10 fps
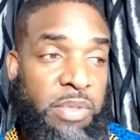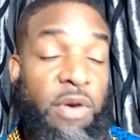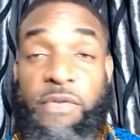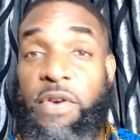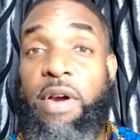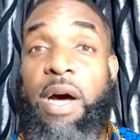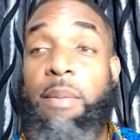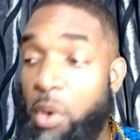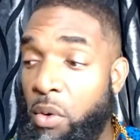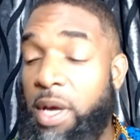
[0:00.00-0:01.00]
Go figure it
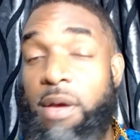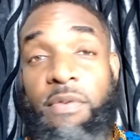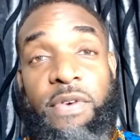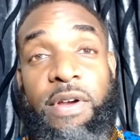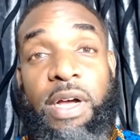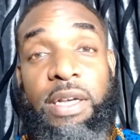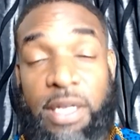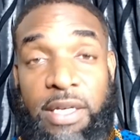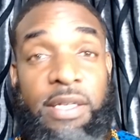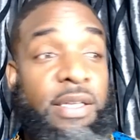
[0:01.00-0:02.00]
out, boy. Go figure it out,
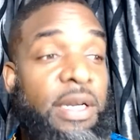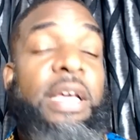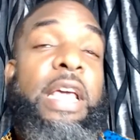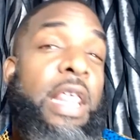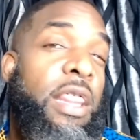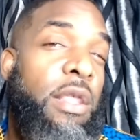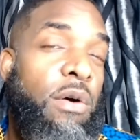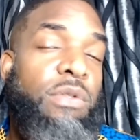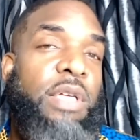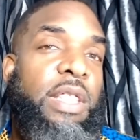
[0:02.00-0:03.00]
nigga. You know,
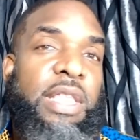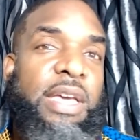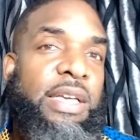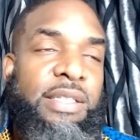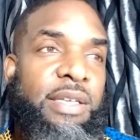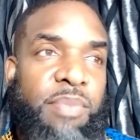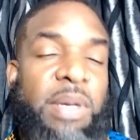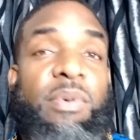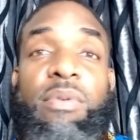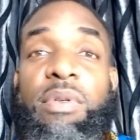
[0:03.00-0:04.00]
those are things that
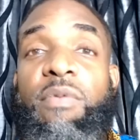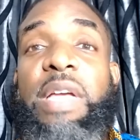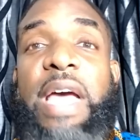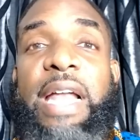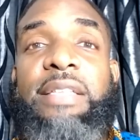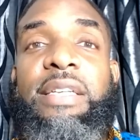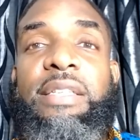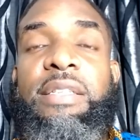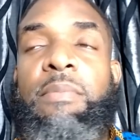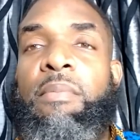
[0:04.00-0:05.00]
people, the
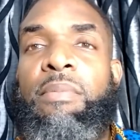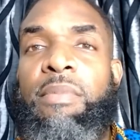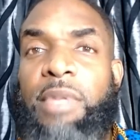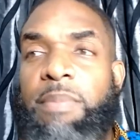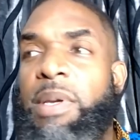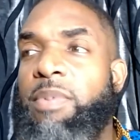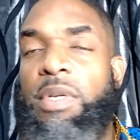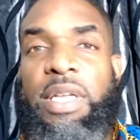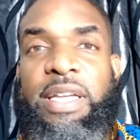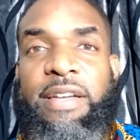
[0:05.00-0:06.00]
realities that
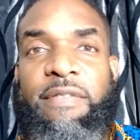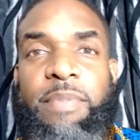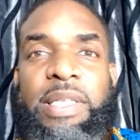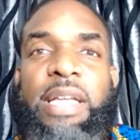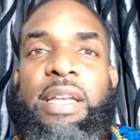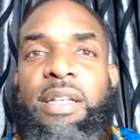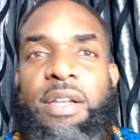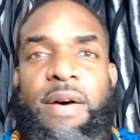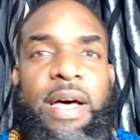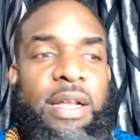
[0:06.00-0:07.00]
people live, but they didn't
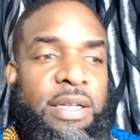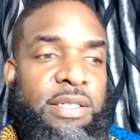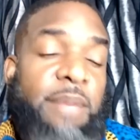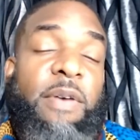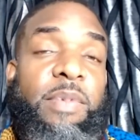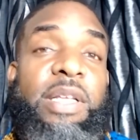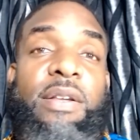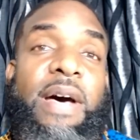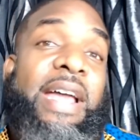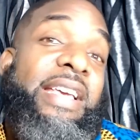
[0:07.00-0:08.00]
know how to, some of them
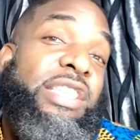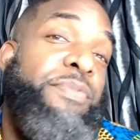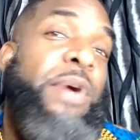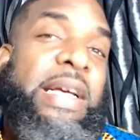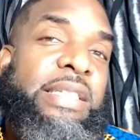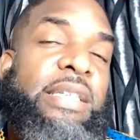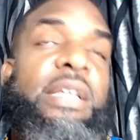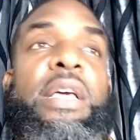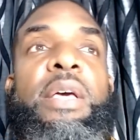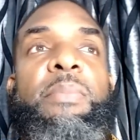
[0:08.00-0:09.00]
didn't know how to express it,
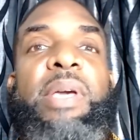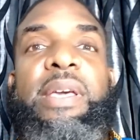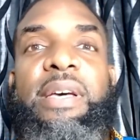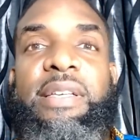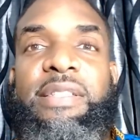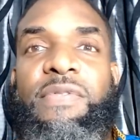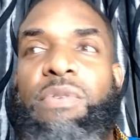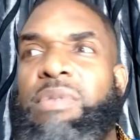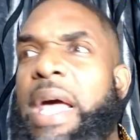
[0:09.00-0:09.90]
because if you